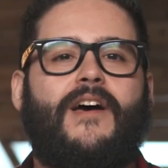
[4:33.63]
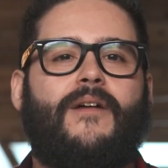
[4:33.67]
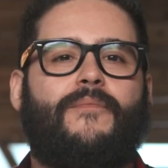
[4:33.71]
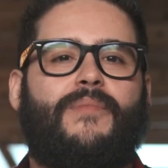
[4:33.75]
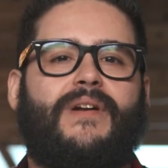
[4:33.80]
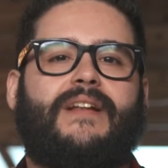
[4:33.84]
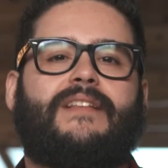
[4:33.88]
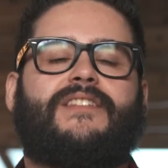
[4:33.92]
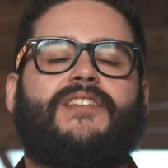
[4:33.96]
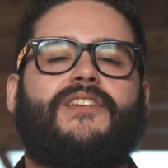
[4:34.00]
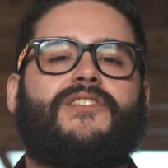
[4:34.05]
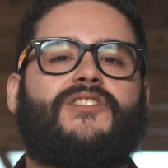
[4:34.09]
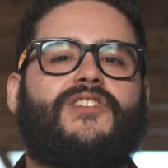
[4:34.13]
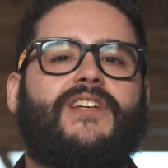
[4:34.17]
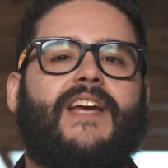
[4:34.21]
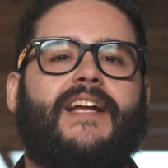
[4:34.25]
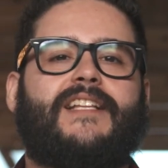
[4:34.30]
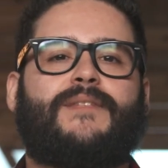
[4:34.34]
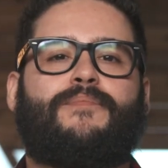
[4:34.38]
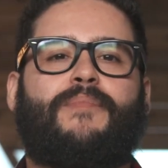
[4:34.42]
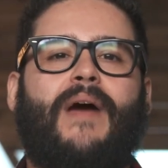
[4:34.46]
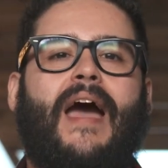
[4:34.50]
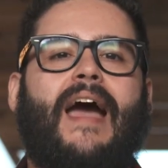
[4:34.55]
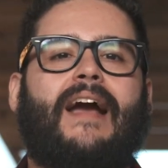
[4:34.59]
but until she
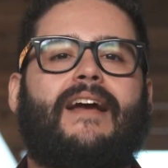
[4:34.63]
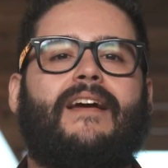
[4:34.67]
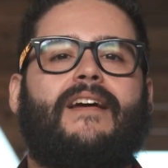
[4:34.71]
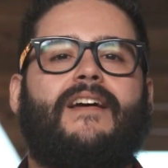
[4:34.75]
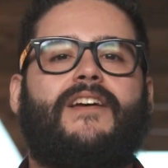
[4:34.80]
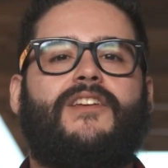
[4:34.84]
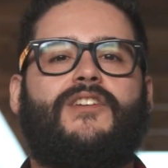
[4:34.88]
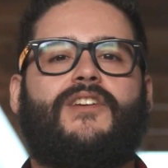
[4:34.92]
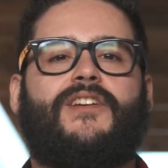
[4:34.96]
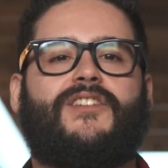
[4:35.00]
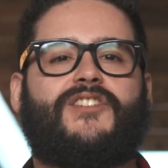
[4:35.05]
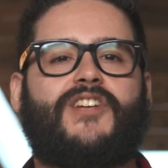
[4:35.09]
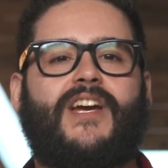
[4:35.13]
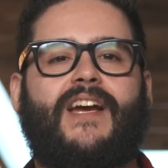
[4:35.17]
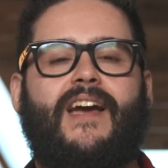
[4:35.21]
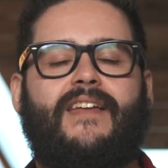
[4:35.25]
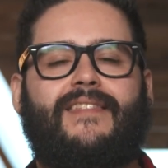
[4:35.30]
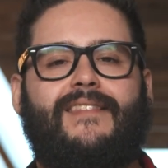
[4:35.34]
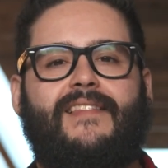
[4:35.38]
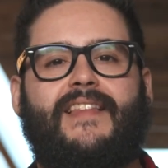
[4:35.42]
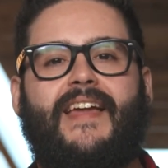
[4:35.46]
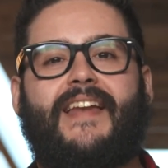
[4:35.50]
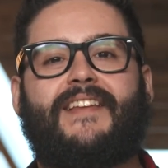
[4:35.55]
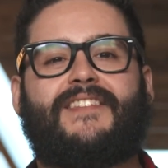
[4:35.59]
gets back, you can check out
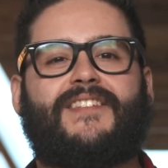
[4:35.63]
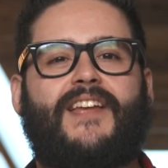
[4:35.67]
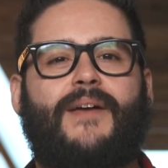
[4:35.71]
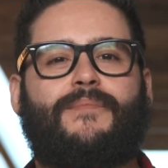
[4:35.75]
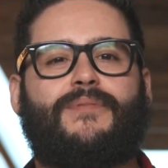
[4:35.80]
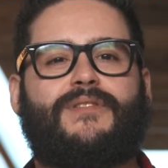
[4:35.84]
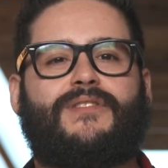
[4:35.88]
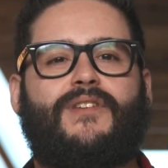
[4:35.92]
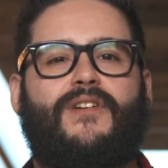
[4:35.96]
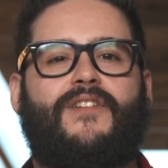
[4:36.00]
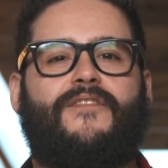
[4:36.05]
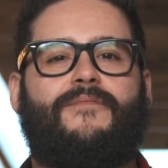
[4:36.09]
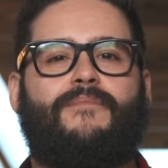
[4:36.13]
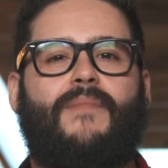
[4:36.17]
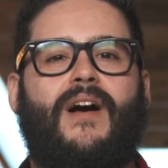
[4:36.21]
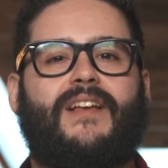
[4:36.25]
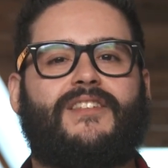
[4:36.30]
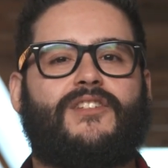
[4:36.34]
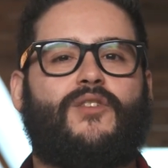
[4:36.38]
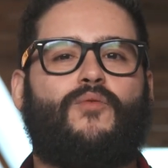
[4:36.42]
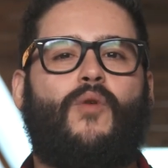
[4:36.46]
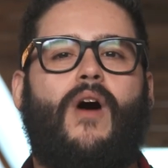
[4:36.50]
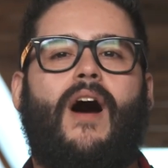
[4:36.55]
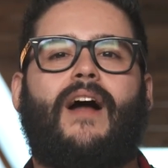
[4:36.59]
the latest episode of
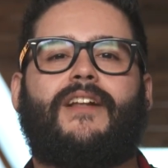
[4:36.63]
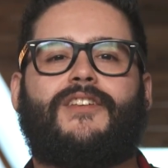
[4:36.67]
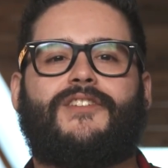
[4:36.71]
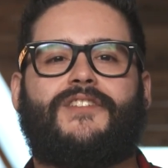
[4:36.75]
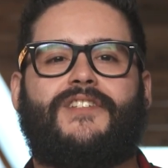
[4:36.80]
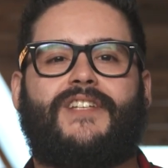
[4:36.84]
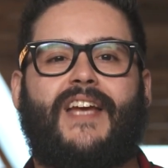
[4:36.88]
Musk Watch.